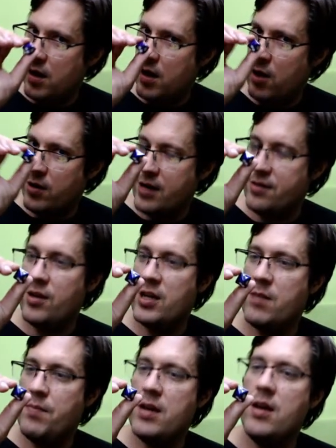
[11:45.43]
get to it in a
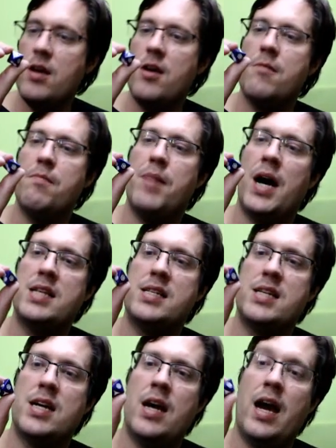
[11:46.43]
bit, but
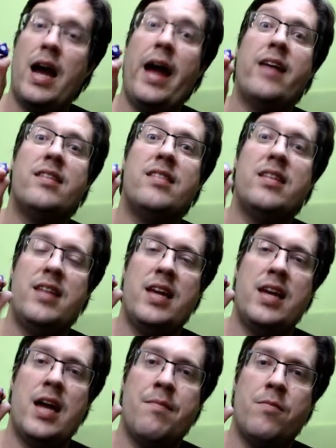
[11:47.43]
as a
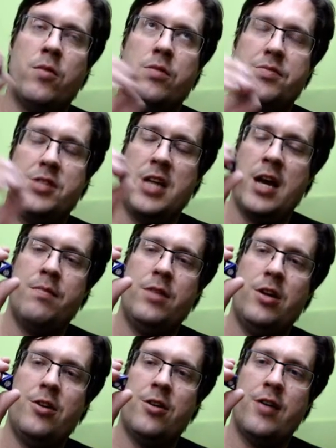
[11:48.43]
DM or GM, you
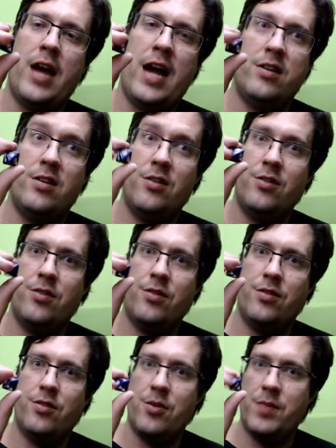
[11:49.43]
don't add
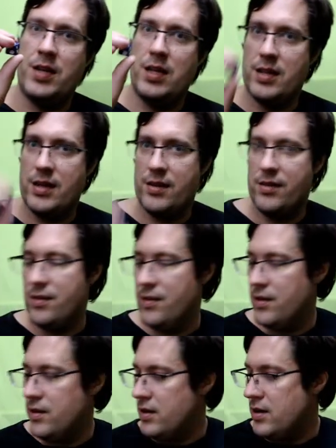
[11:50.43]
too many of these.
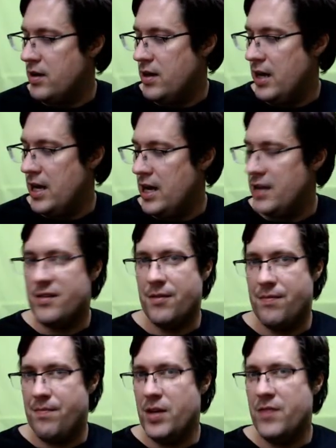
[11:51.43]
It's a
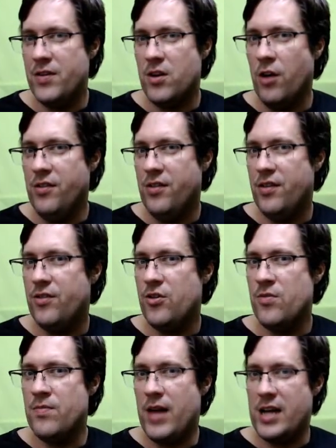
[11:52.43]
bit of an odd
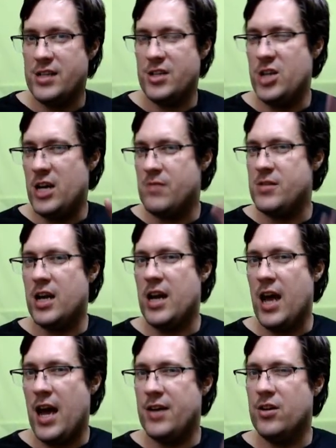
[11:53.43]
system as a GM to get a
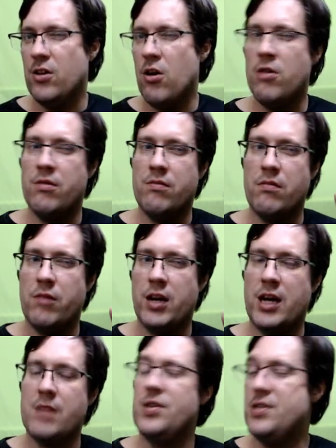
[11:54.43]
handle on when it
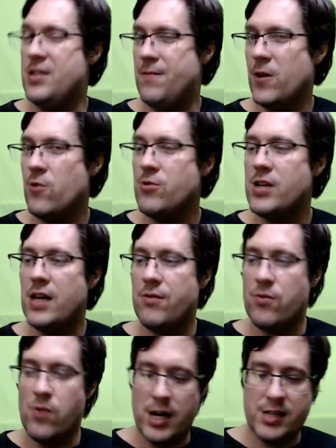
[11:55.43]
comes to difficulty level
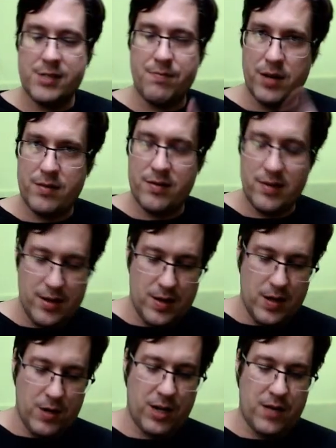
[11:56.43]
wise, but I'll
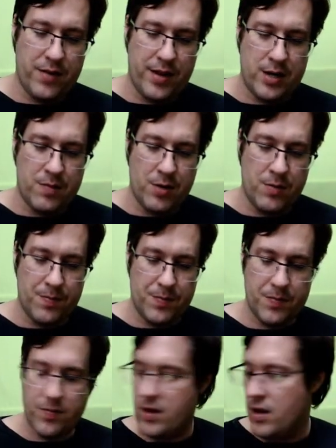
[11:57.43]
cover that in a minute.
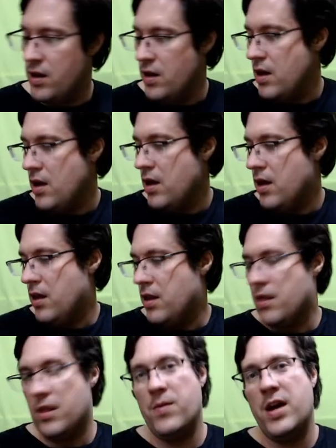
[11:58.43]

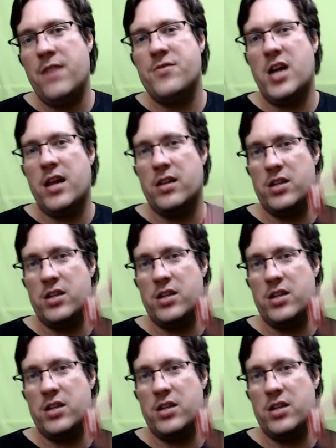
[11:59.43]
Then we have challenge